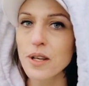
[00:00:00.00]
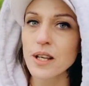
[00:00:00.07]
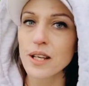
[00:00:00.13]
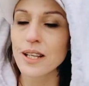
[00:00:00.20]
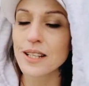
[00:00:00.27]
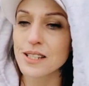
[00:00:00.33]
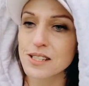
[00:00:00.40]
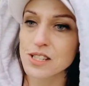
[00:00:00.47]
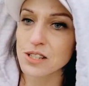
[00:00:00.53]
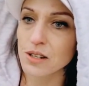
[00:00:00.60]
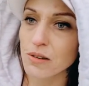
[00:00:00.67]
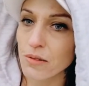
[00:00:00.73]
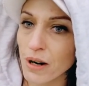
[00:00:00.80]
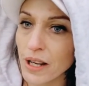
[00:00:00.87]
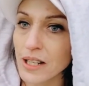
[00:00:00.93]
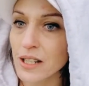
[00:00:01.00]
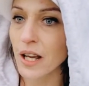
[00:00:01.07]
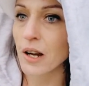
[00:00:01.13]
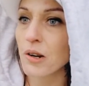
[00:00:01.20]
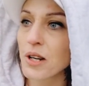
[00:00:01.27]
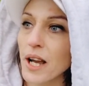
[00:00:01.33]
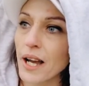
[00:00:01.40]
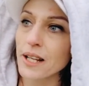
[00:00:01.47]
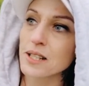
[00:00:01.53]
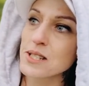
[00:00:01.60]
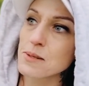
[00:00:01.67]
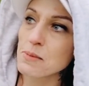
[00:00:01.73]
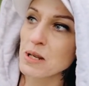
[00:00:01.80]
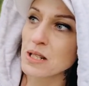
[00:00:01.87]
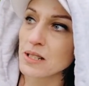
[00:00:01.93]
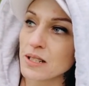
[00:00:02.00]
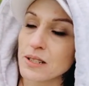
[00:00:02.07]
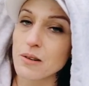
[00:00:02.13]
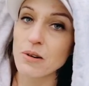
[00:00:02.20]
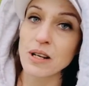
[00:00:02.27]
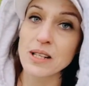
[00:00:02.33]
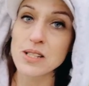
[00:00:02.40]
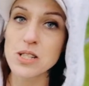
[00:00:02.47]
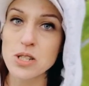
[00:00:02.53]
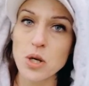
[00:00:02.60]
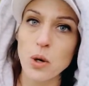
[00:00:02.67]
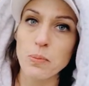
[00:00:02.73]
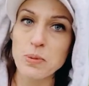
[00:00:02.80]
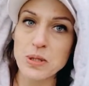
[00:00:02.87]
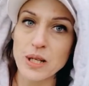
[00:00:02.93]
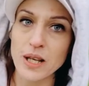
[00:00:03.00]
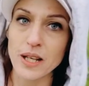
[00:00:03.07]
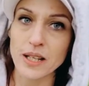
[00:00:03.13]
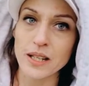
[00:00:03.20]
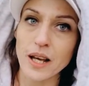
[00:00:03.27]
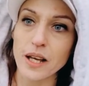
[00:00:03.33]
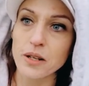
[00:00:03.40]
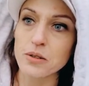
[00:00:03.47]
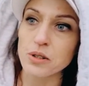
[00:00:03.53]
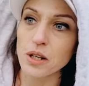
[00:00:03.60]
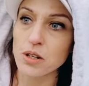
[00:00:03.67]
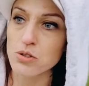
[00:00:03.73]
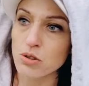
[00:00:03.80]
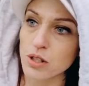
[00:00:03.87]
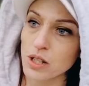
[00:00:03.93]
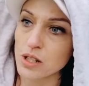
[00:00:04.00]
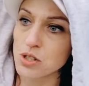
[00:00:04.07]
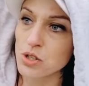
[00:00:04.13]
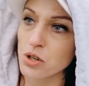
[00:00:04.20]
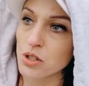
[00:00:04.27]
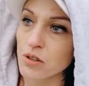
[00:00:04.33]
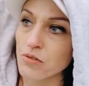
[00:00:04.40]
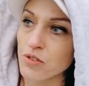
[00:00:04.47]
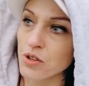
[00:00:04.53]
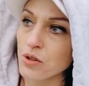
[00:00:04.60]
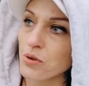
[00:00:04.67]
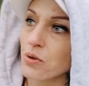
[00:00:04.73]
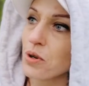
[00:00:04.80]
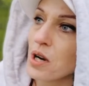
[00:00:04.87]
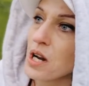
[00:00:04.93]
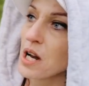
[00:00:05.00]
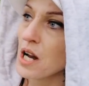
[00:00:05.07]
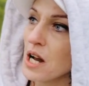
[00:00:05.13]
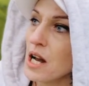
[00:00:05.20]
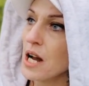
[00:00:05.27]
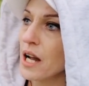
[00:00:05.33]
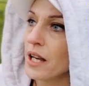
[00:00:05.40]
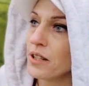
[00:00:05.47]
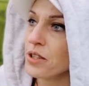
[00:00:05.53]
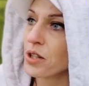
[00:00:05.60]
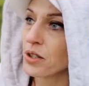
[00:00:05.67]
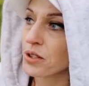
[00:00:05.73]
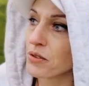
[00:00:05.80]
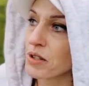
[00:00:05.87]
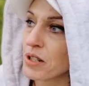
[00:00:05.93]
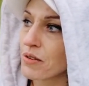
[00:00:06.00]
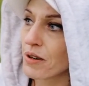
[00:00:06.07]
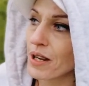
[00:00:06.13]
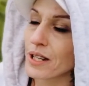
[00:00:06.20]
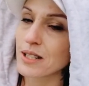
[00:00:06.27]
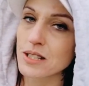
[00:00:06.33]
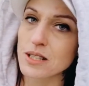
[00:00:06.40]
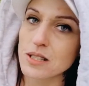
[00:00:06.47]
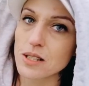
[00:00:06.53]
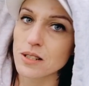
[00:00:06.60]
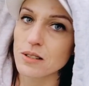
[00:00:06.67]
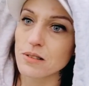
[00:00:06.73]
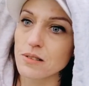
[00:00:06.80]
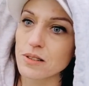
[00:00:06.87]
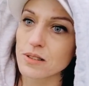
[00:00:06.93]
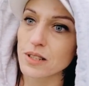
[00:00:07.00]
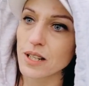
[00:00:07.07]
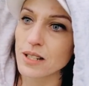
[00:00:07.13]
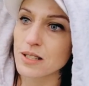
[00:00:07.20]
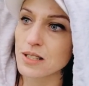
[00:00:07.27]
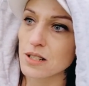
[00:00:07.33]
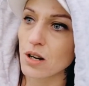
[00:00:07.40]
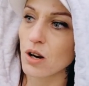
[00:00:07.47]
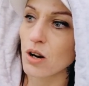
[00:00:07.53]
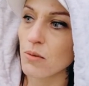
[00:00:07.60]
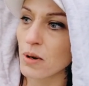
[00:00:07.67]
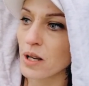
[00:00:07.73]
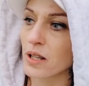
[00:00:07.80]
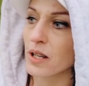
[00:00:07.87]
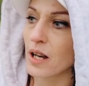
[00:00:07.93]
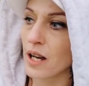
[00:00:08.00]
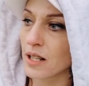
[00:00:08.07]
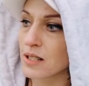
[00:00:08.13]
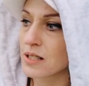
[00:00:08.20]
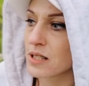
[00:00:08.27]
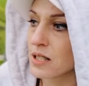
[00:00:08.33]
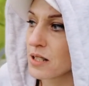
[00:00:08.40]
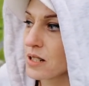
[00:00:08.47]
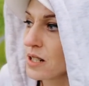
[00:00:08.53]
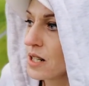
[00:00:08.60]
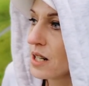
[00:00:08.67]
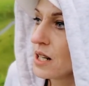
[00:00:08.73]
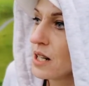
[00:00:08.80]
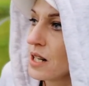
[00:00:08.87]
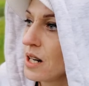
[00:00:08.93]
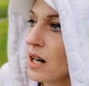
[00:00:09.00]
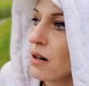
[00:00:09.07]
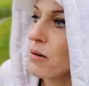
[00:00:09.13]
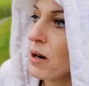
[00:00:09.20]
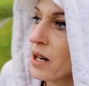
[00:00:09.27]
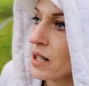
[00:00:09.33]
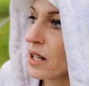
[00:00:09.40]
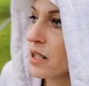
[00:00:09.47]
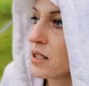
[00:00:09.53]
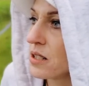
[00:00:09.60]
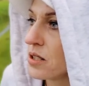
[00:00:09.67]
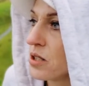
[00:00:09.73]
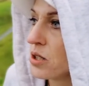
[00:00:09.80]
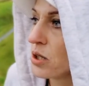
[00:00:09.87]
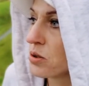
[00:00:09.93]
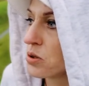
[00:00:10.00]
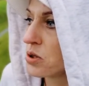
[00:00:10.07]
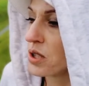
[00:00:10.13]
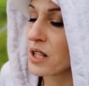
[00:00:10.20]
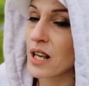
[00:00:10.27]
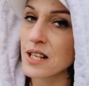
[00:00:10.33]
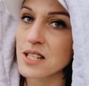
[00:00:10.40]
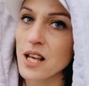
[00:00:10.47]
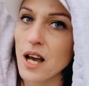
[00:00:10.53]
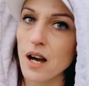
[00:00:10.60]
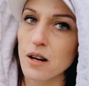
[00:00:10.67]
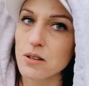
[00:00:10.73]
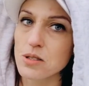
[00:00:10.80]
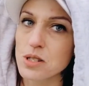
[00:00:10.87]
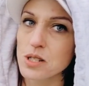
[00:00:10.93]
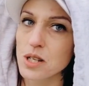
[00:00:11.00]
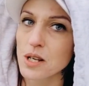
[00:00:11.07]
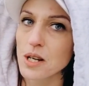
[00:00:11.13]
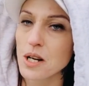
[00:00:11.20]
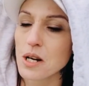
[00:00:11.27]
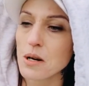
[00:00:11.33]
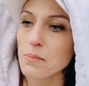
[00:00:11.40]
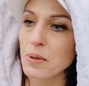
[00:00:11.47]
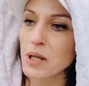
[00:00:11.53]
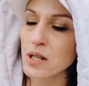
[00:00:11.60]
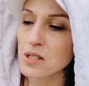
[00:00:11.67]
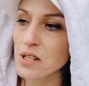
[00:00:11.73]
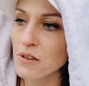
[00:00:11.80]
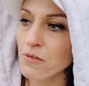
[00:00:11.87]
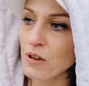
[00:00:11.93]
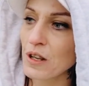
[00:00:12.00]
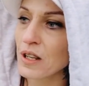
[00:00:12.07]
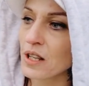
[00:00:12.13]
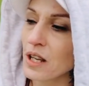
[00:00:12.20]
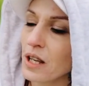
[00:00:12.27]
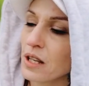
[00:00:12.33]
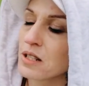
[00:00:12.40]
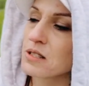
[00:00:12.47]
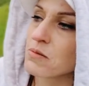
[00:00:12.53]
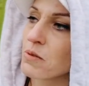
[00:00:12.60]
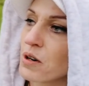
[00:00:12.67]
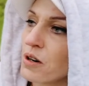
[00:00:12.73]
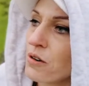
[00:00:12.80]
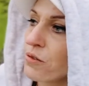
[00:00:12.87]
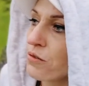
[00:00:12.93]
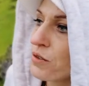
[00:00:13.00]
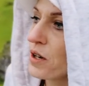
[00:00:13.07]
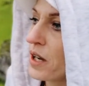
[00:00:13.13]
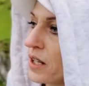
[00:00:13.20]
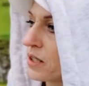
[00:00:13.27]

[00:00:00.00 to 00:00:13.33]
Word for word: is right now kind to me that the rain stops and I could actually enjoy the view and don't regret that oh my god why I didn't go to the guest house because I think it's worth and